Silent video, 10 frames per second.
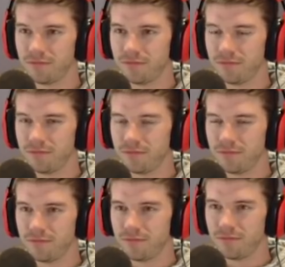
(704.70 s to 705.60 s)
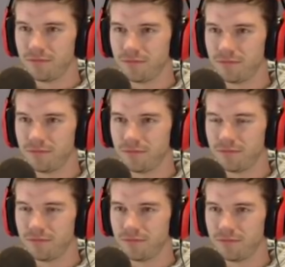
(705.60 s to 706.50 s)

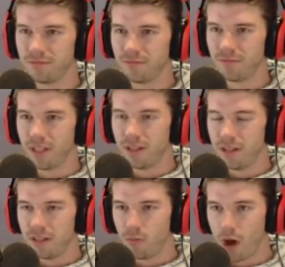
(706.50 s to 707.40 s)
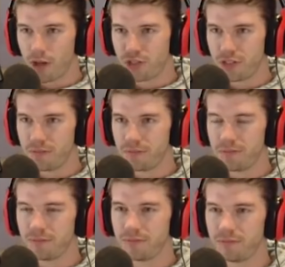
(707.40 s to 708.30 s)

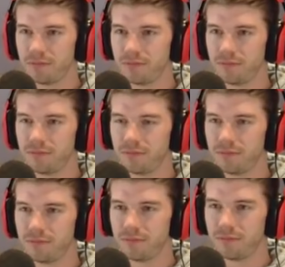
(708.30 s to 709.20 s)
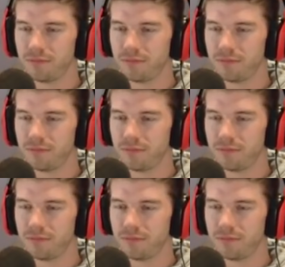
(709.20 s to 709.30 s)
This person isn't speaking.